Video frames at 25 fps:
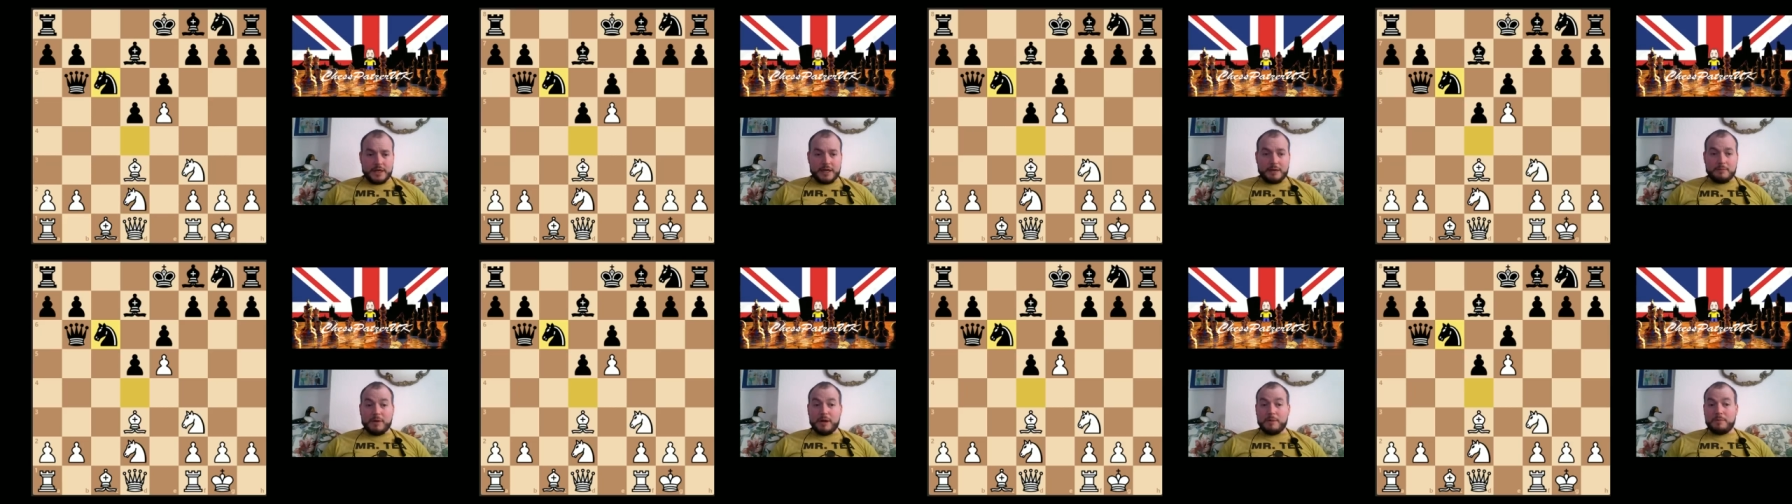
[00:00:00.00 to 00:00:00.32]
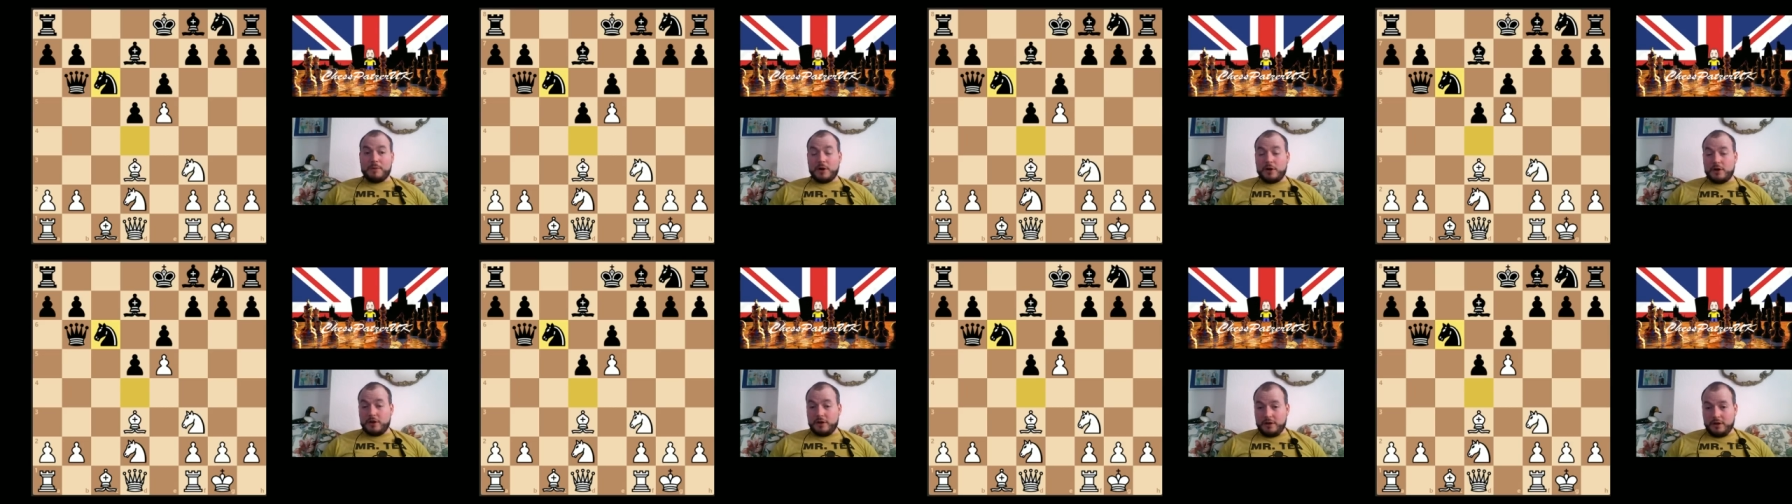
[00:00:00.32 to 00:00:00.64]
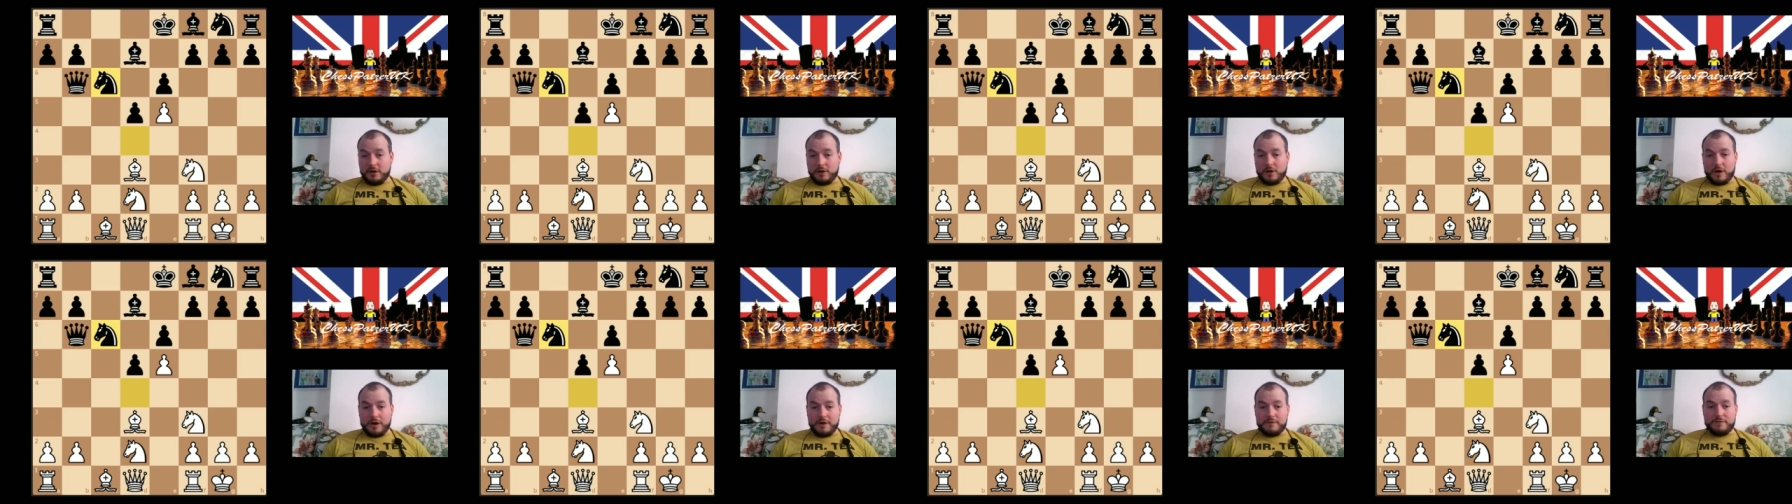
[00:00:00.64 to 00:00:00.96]
My
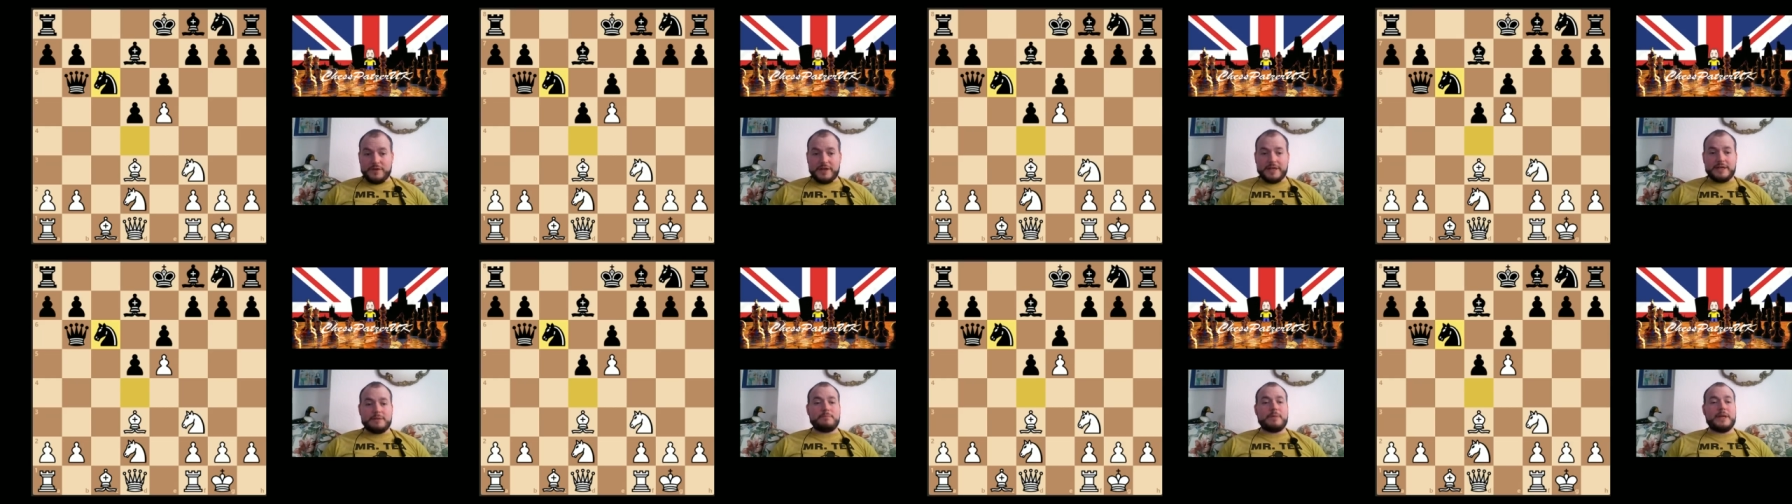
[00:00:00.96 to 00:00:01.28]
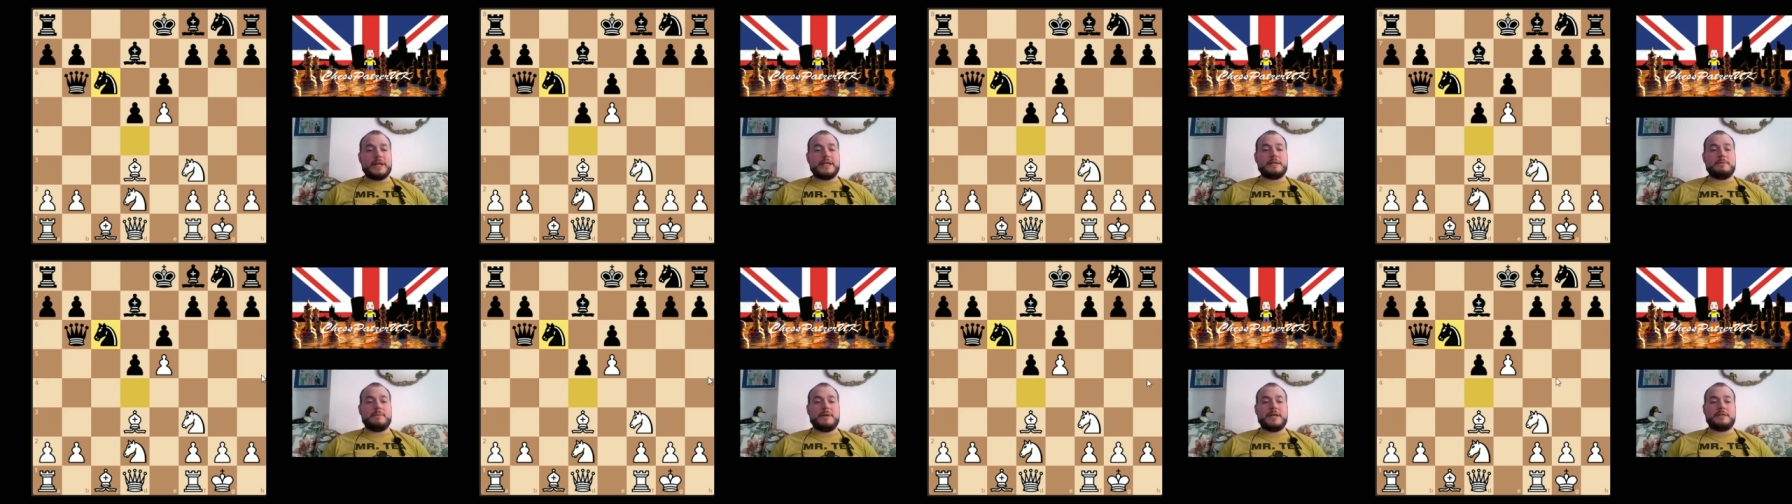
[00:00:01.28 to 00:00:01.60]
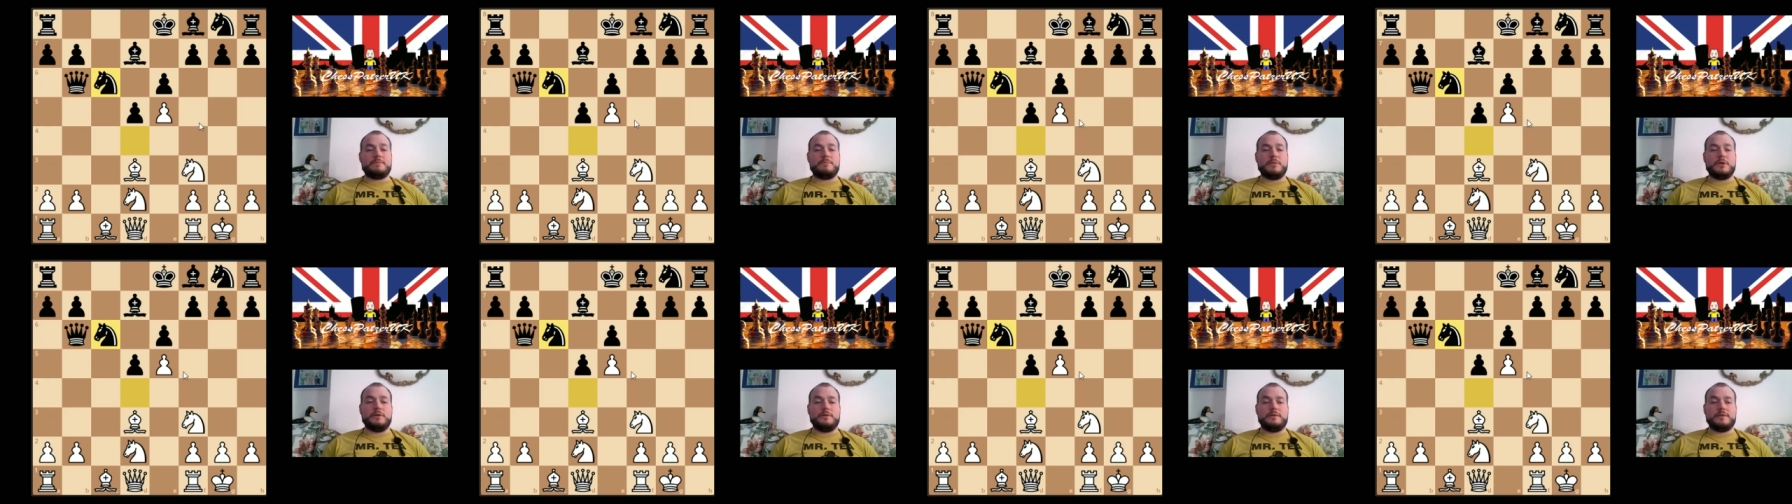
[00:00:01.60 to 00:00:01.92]
opponent, I think, played the
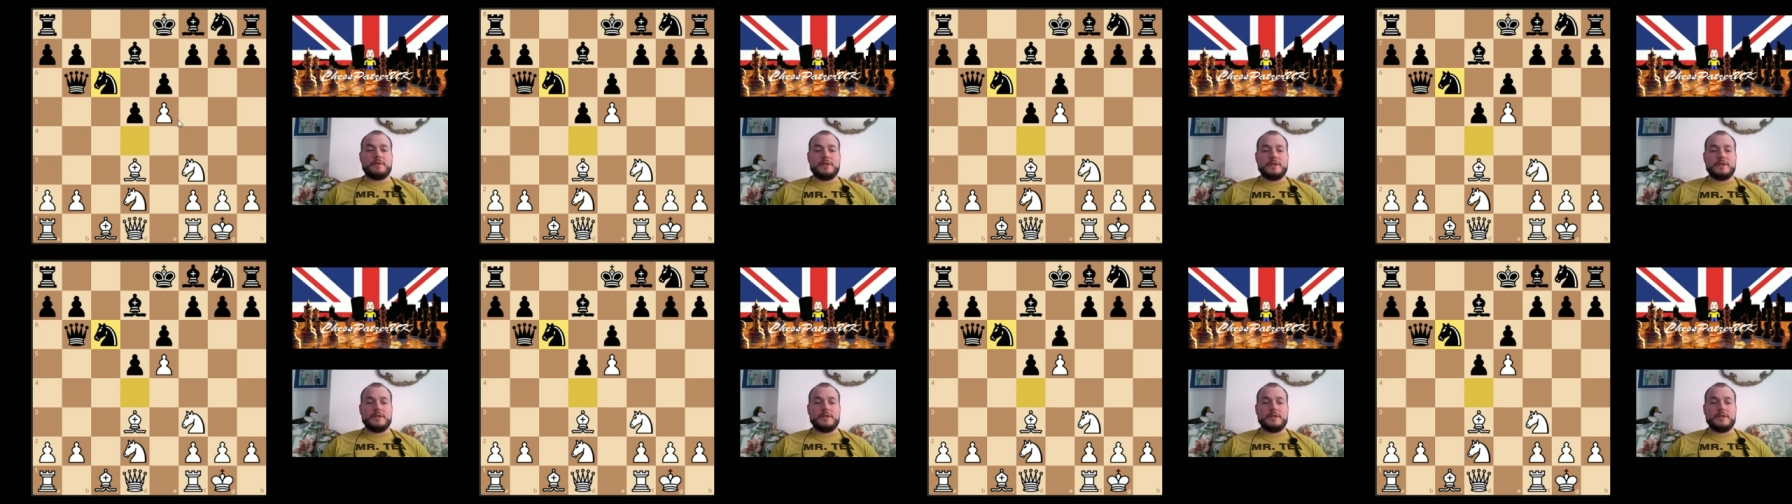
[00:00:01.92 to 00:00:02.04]
best move,